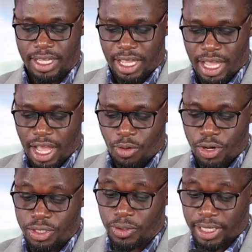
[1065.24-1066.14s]

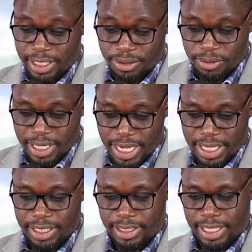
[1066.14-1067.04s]
What you create
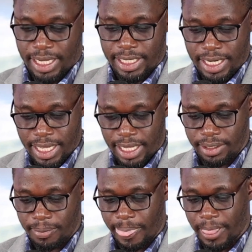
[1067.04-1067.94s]
today and here
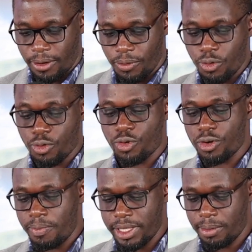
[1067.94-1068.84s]

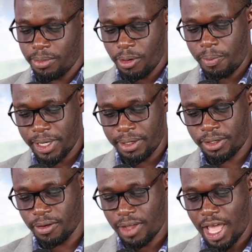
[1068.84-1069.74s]
could be the
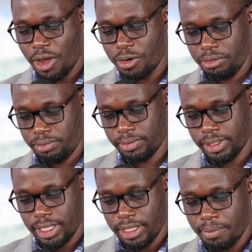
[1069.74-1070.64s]
blueprint of how
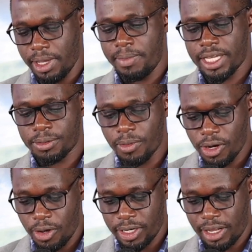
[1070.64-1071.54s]
maybe a
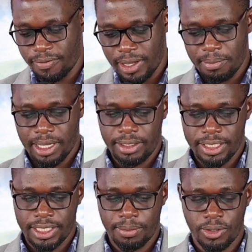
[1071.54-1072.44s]
smallholder farmer
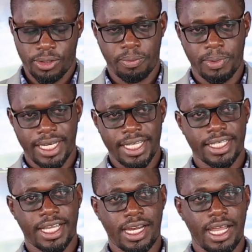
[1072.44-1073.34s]
is able to
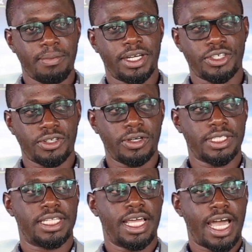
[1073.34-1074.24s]
predict climate
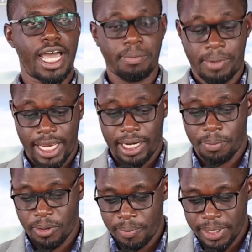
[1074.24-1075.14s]
shocks and plan
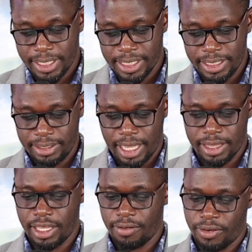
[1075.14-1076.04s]
appropriately
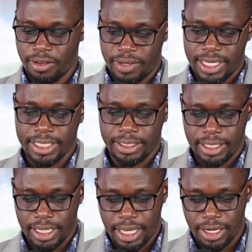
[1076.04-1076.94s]
and therefore evading
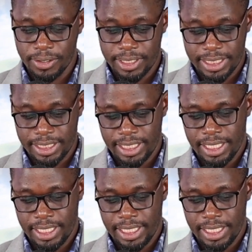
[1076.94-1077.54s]
losses.